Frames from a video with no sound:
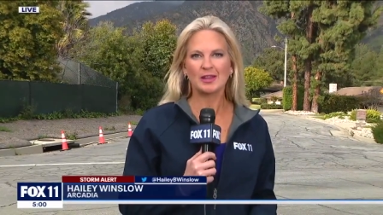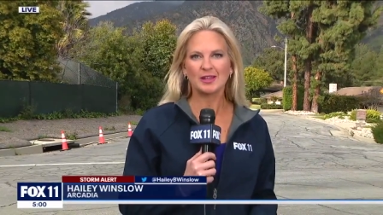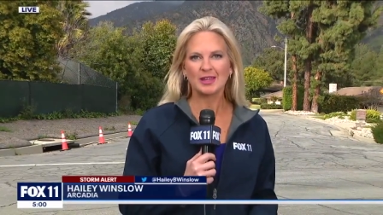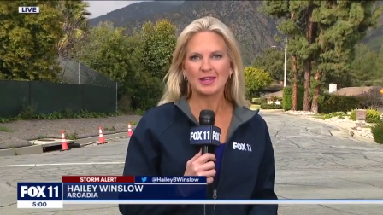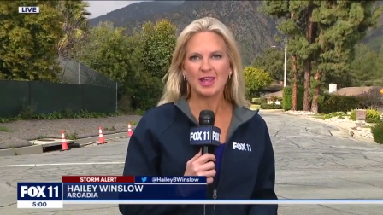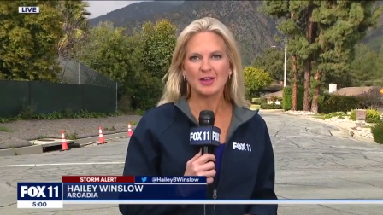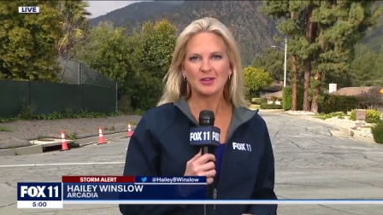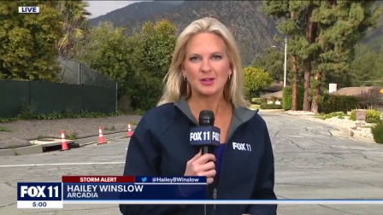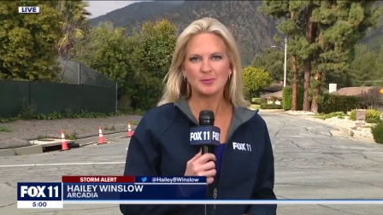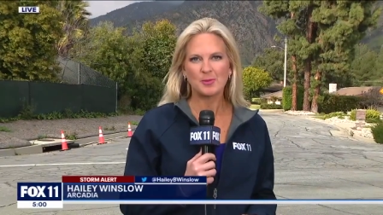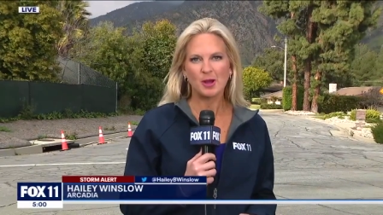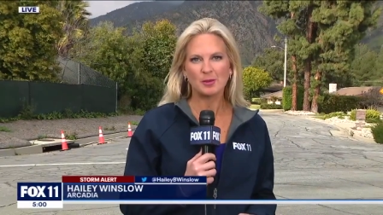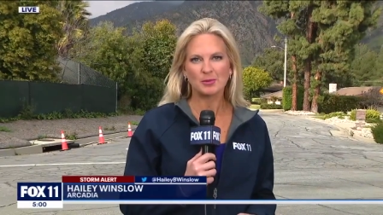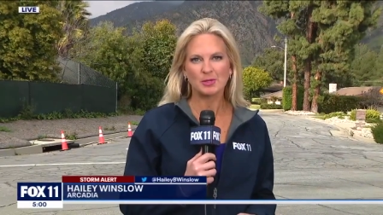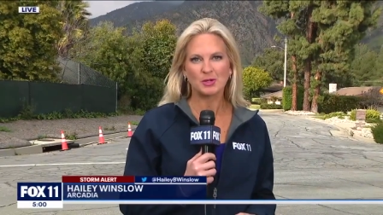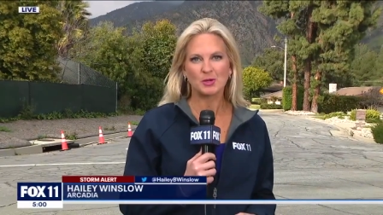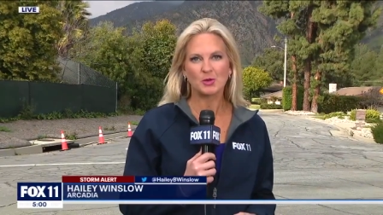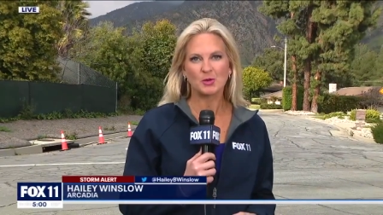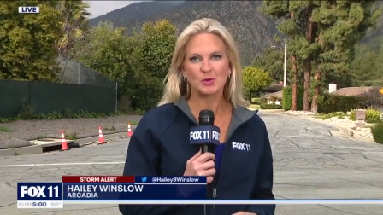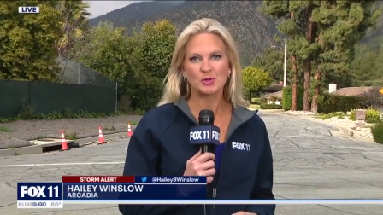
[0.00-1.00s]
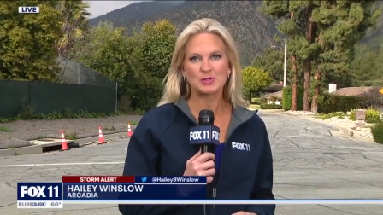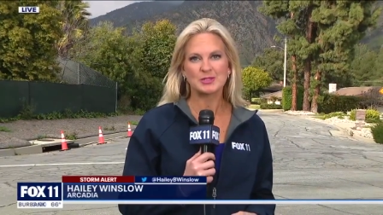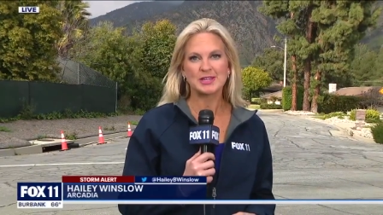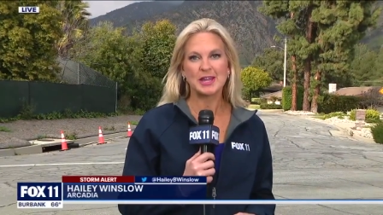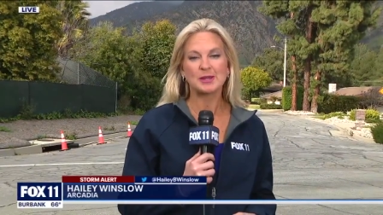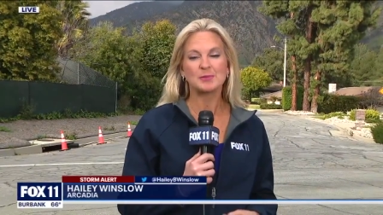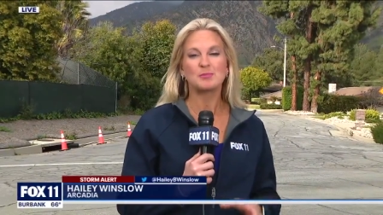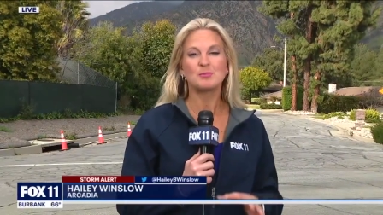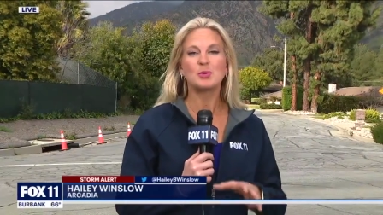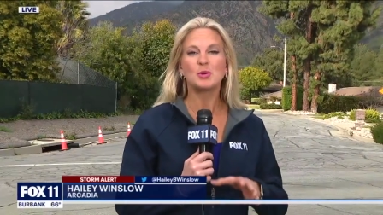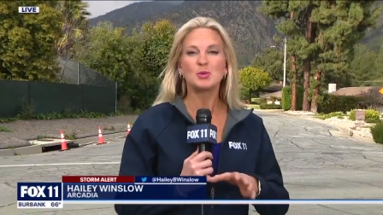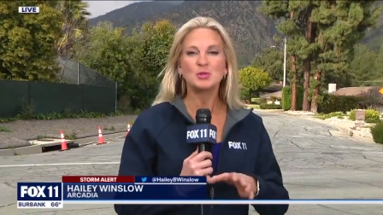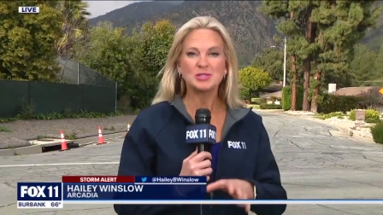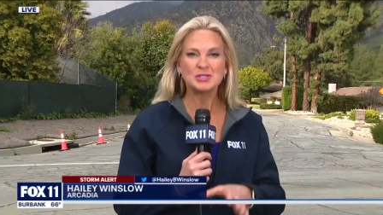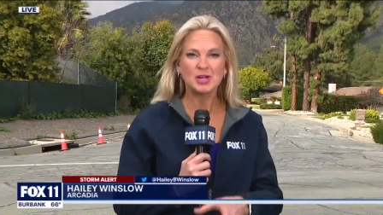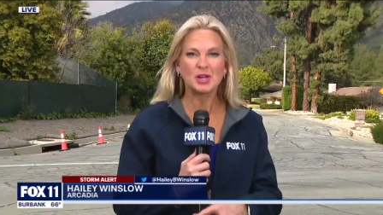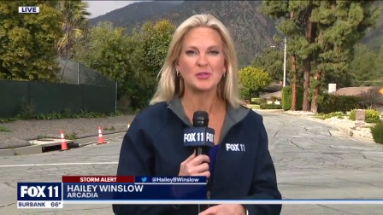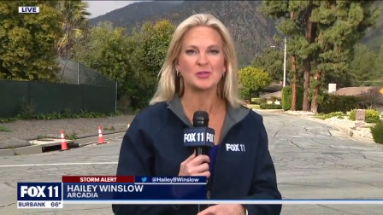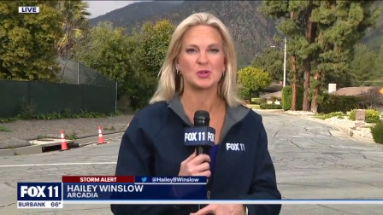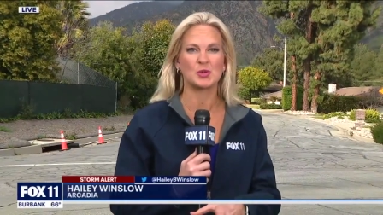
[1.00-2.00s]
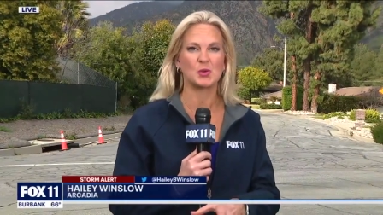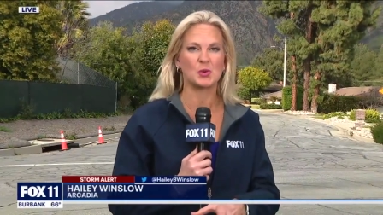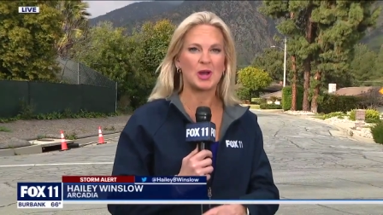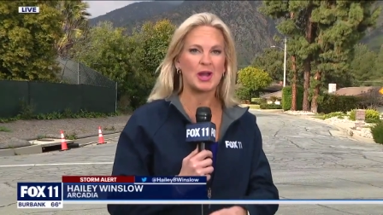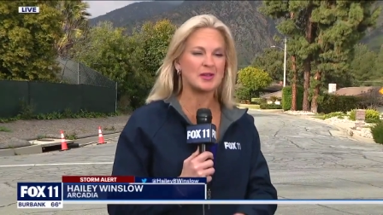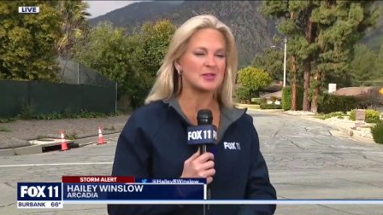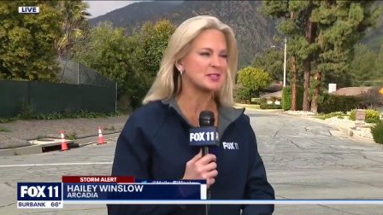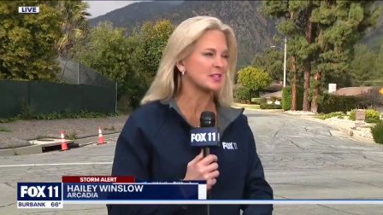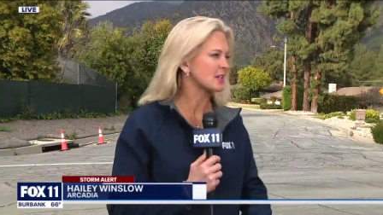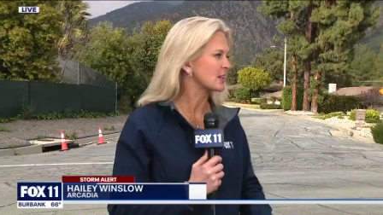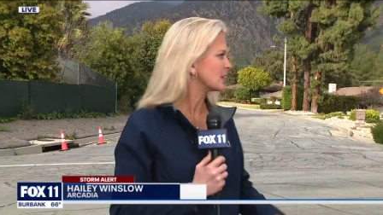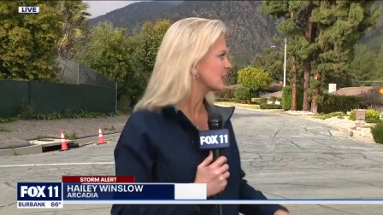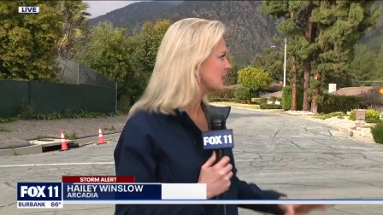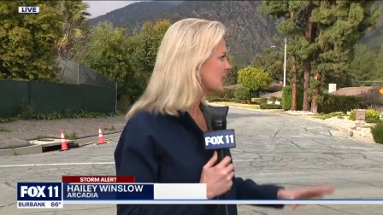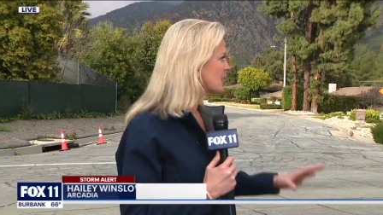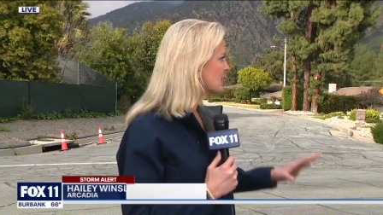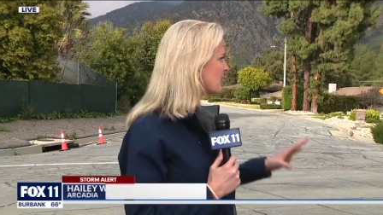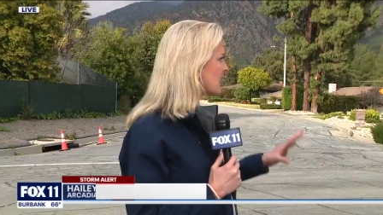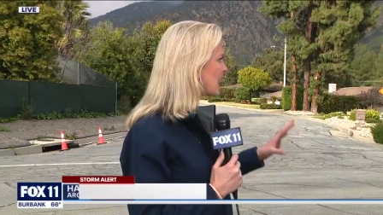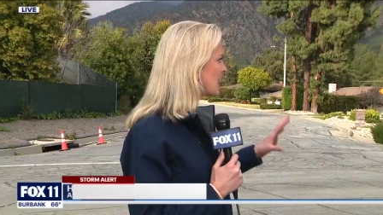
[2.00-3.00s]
LA County Public Crews had boots on the ground to clear